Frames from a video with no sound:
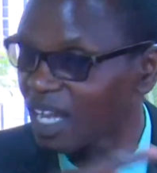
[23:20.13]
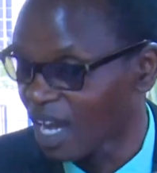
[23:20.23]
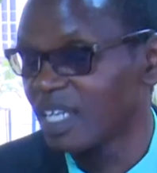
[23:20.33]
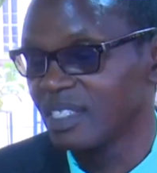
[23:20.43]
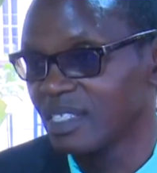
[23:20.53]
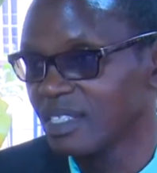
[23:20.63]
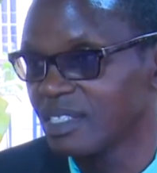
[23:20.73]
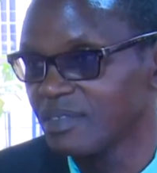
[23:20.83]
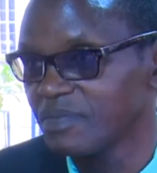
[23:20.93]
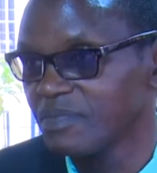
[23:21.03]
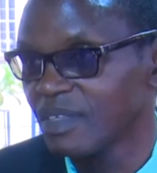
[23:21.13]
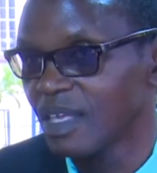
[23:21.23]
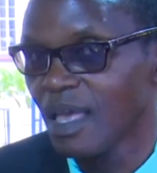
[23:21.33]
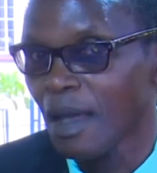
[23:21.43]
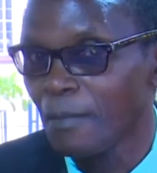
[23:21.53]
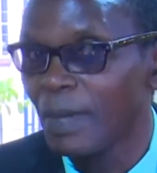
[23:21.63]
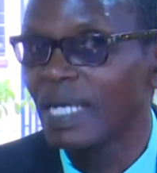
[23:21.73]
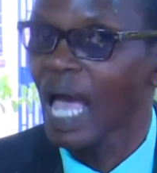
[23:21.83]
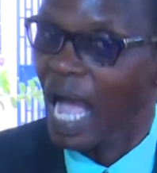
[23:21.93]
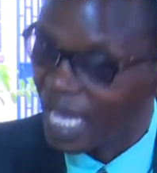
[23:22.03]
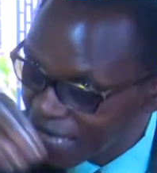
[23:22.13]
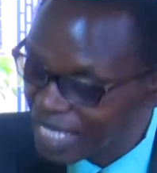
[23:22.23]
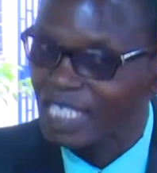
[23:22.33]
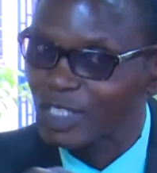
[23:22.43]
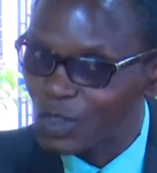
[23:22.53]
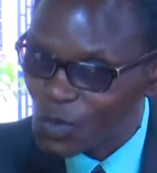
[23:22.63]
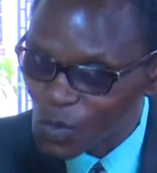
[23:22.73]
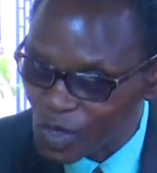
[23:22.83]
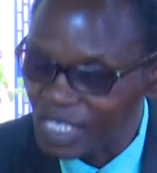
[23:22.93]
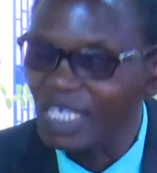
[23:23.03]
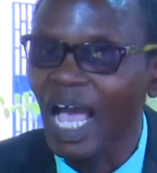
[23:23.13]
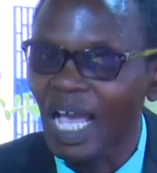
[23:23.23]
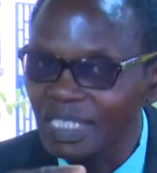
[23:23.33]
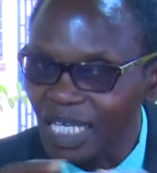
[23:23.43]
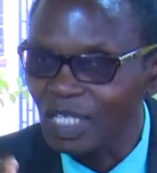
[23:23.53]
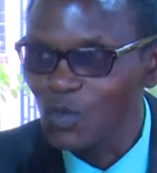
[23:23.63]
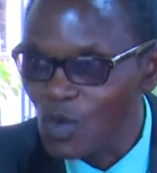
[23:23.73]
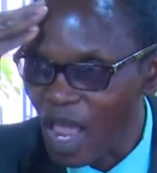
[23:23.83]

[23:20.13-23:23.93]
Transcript: This one affected my heart and my minds.